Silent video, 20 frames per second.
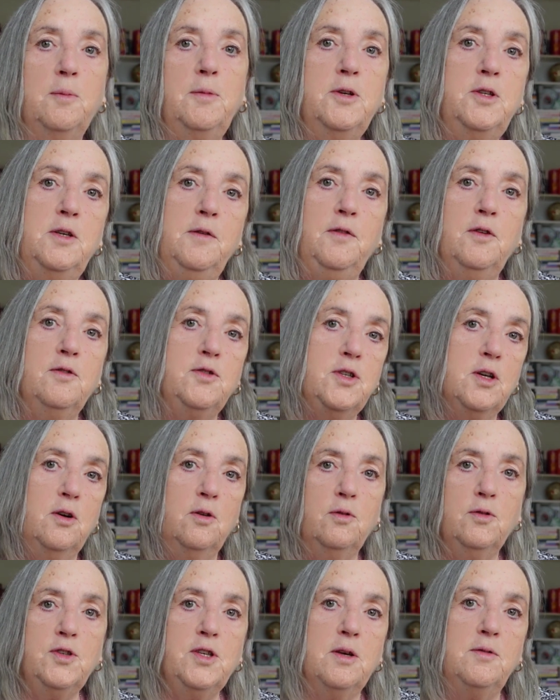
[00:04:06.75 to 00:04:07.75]
interviews are
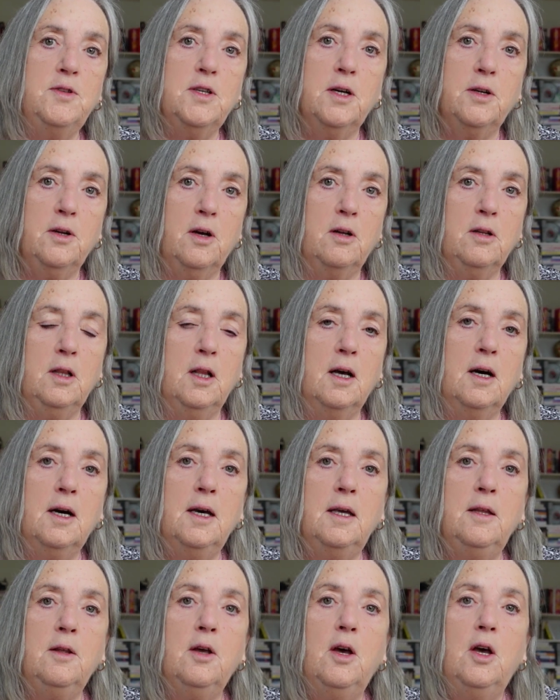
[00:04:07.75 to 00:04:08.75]
also done
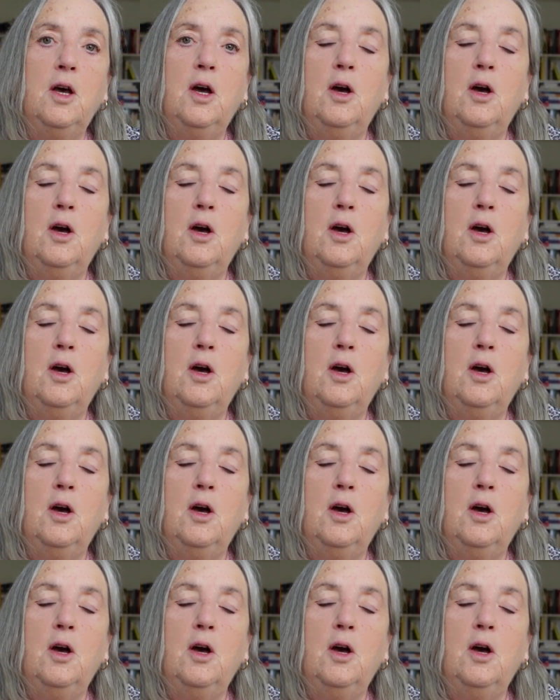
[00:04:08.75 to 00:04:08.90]
online,